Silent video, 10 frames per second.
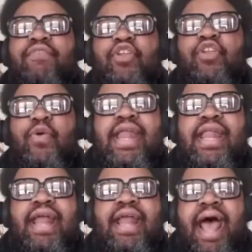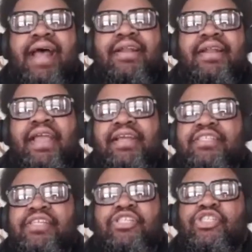have to do any of that. He
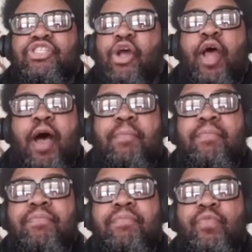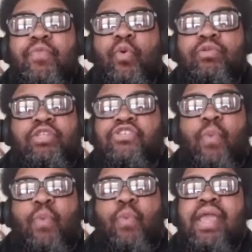could have just showed up just
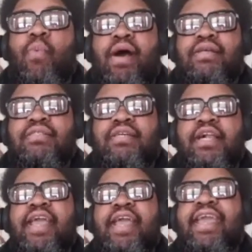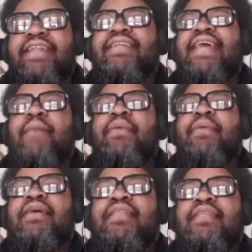the way he was. He did that
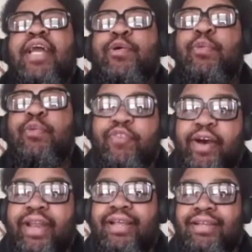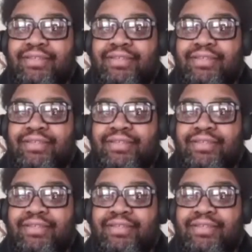because he thought it would be funny.